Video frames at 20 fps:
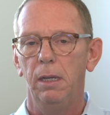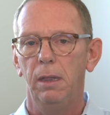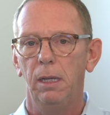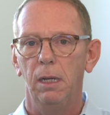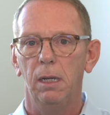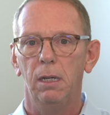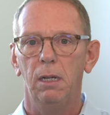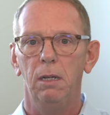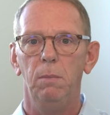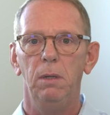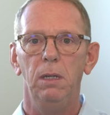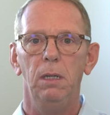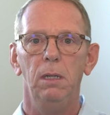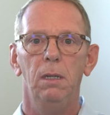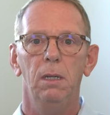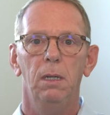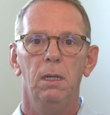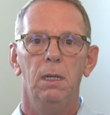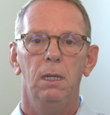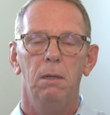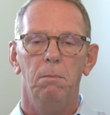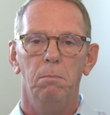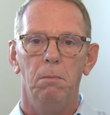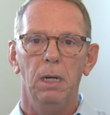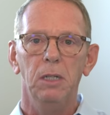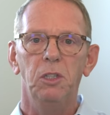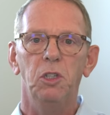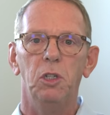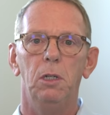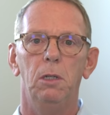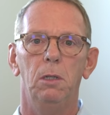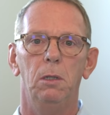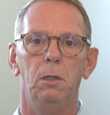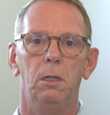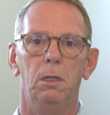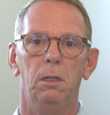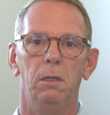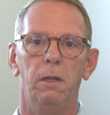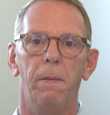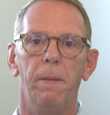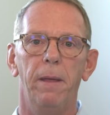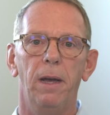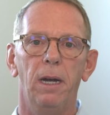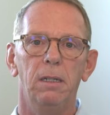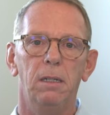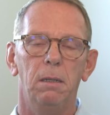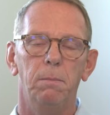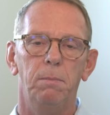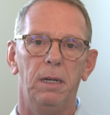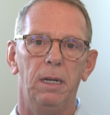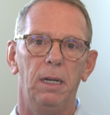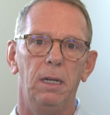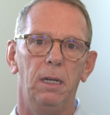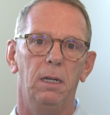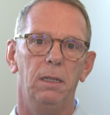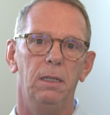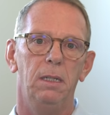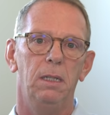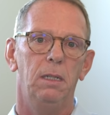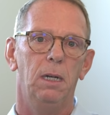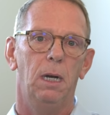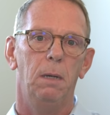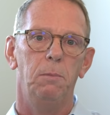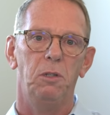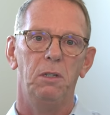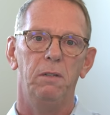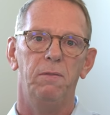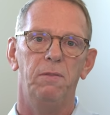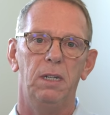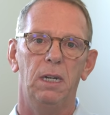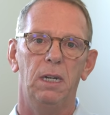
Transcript: I think it could be much earlier than that, depending on the adoption of